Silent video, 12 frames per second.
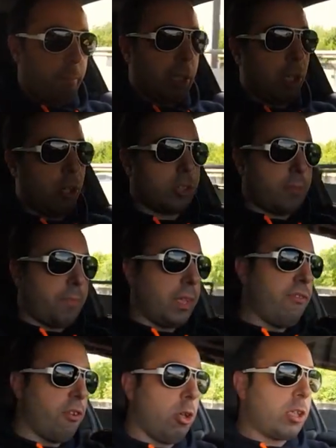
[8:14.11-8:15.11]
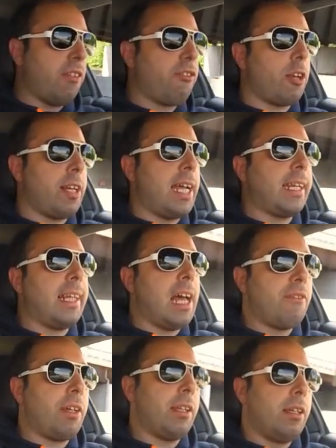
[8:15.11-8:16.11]
because if you're looking for a
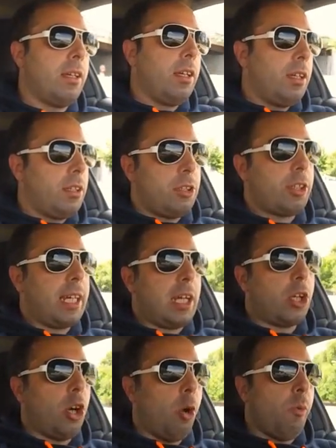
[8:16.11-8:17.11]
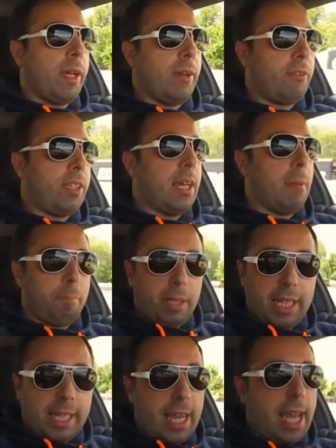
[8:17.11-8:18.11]
911, you gotta go with the
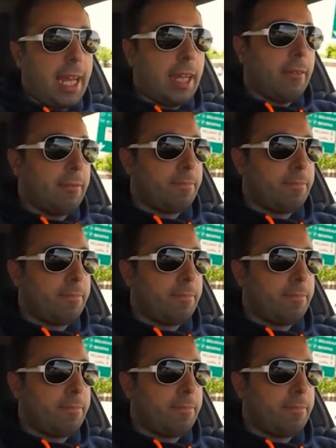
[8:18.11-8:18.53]
PDK